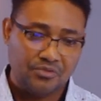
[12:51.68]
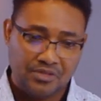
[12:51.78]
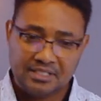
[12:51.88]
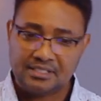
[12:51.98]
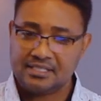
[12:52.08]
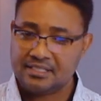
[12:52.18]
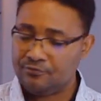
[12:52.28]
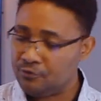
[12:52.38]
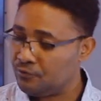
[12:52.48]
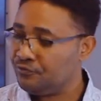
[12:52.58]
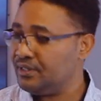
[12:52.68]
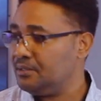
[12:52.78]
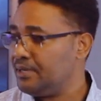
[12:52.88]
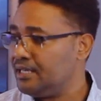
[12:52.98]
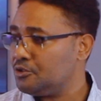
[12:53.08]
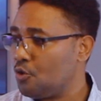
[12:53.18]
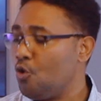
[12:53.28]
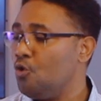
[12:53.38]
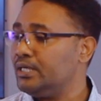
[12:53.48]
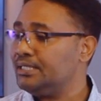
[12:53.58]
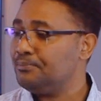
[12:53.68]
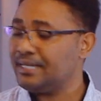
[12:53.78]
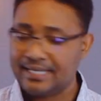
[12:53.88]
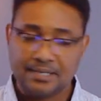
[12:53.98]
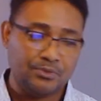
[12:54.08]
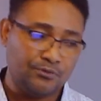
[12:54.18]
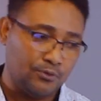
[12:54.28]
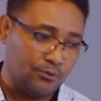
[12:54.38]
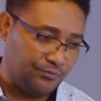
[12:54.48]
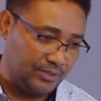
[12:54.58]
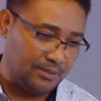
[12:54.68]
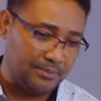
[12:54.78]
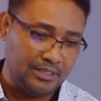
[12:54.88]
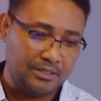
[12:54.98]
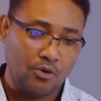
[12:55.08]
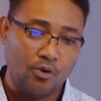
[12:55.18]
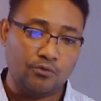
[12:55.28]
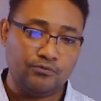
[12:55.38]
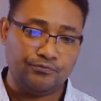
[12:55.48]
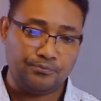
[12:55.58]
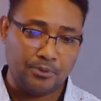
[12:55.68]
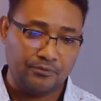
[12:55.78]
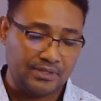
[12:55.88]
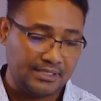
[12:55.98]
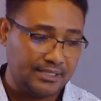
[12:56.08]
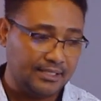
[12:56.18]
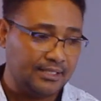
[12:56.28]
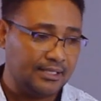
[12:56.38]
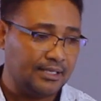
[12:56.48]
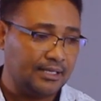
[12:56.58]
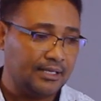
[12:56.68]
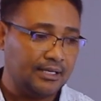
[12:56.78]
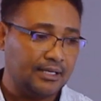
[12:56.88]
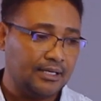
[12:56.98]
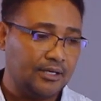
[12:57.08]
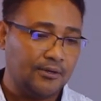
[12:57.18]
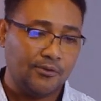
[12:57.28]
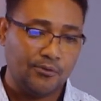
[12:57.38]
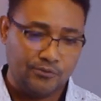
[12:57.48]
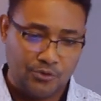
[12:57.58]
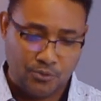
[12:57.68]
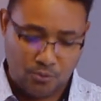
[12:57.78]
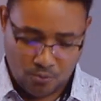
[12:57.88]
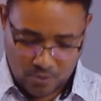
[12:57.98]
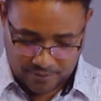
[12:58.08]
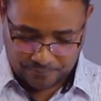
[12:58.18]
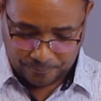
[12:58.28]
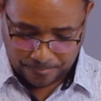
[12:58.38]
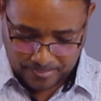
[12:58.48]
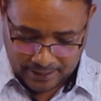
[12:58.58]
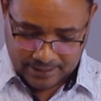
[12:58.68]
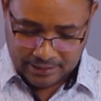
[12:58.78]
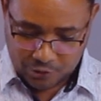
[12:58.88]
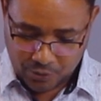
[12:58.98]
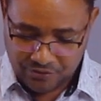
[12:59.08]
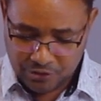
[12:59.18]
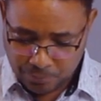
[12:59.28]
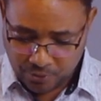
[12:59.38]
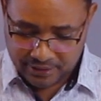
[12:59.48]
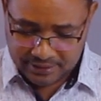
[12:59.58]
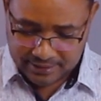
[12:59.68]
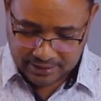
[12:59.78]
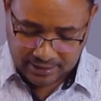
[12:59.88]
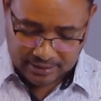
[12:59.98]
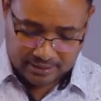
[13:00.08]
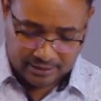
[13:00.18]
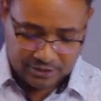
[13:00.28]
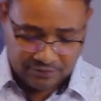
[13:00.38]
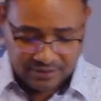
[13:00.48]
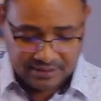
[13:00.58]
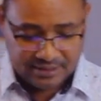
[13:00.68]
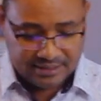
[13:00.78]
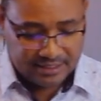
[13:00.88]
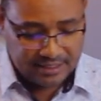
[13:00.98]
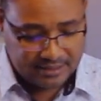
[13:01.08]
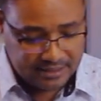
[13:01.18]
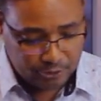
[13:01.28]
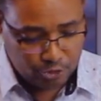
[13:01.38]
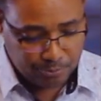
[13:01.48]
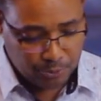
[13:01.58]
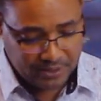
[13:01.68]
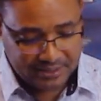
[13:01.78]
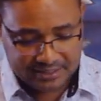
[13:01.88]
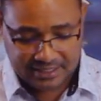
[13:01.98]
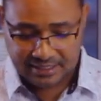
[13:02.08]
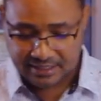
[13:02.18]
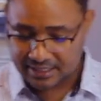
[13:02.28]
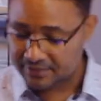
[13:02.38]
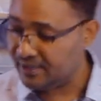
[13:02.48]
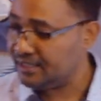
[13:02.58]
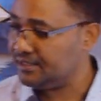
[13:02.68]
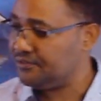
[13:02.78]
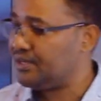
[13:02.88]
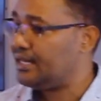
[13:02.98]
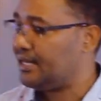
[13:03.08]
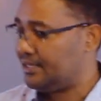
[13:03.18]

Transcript: This is the fulfillment, or it became the fulfillment of prophecy of Noah. So at this point, Japheth's descendants are dropped when the Gentiles are dividing in their